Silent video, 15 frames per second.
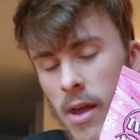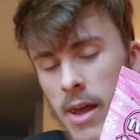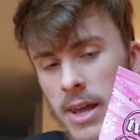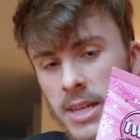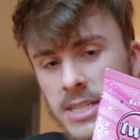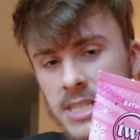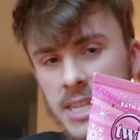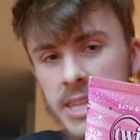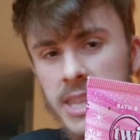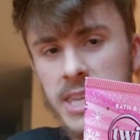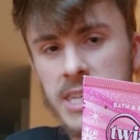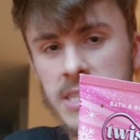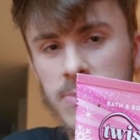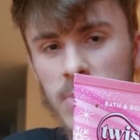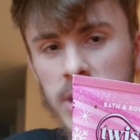none of
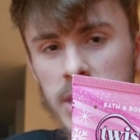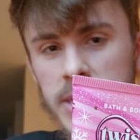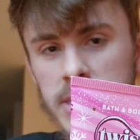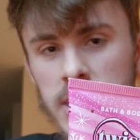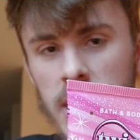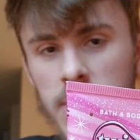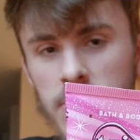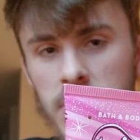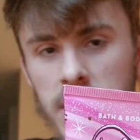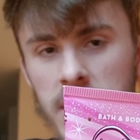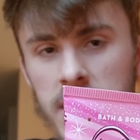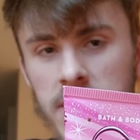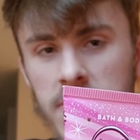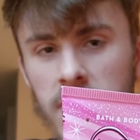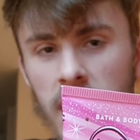these minis I
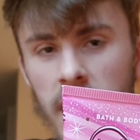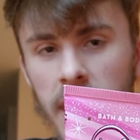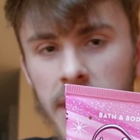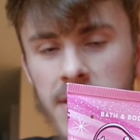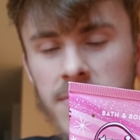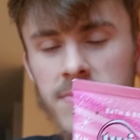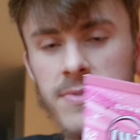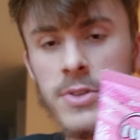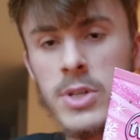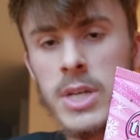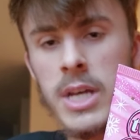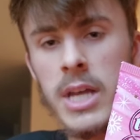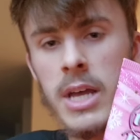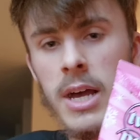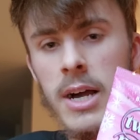believe have
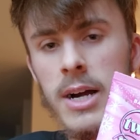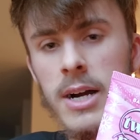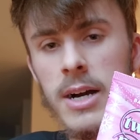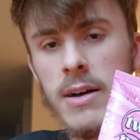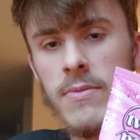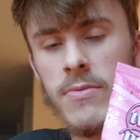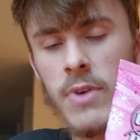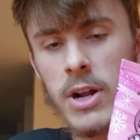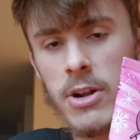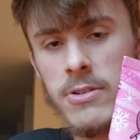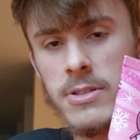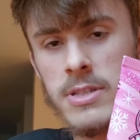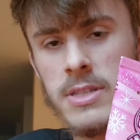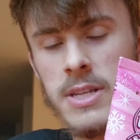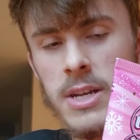
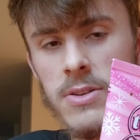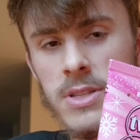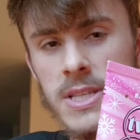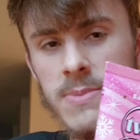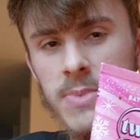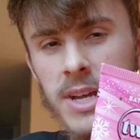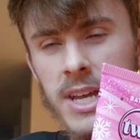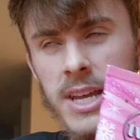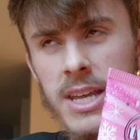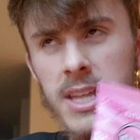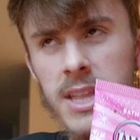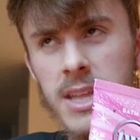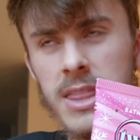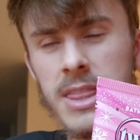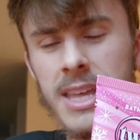fragrance notes, but
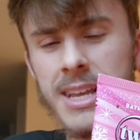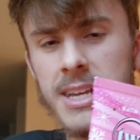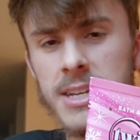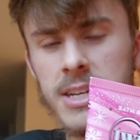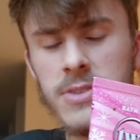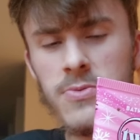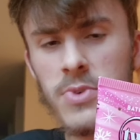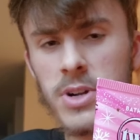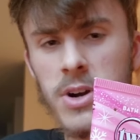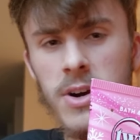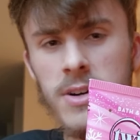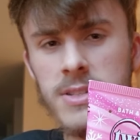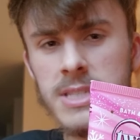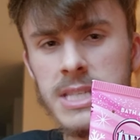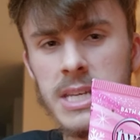I think I can
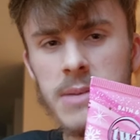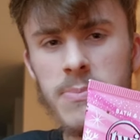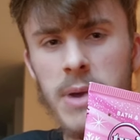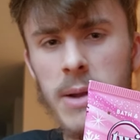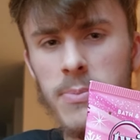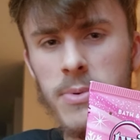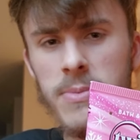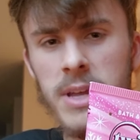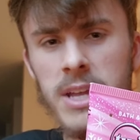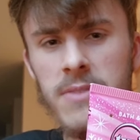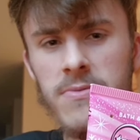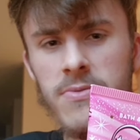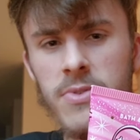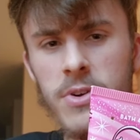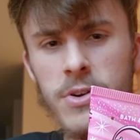recall it's like
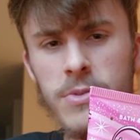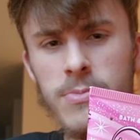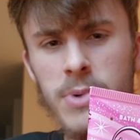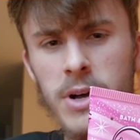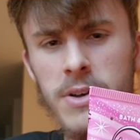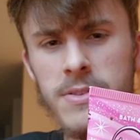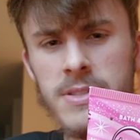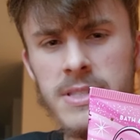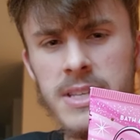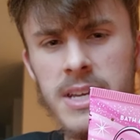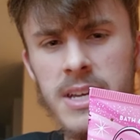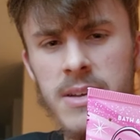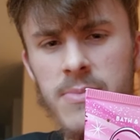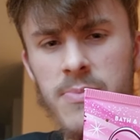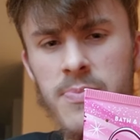peppermint, fir,
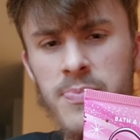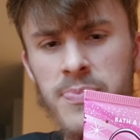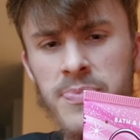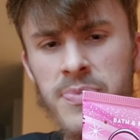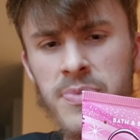balsam,